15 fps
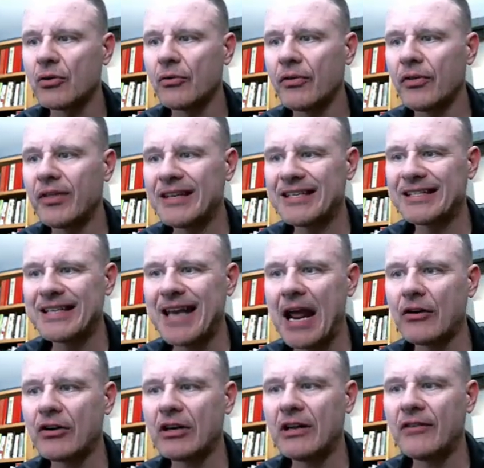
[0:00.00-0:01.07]
So this
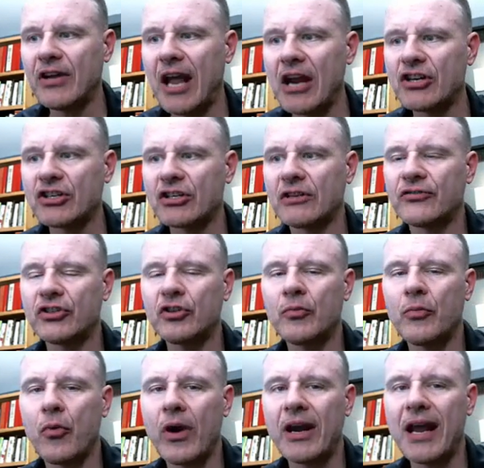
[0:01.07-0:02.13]
standard deviation of
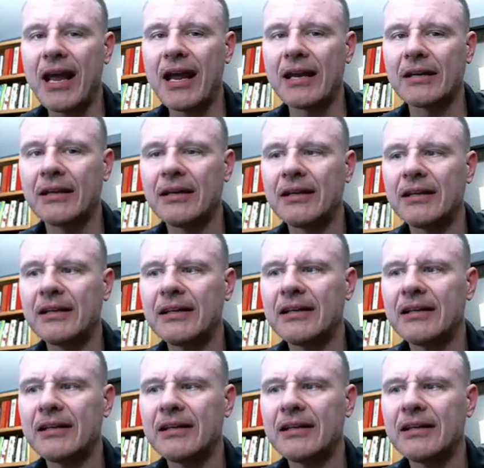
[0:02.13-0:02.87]
2.8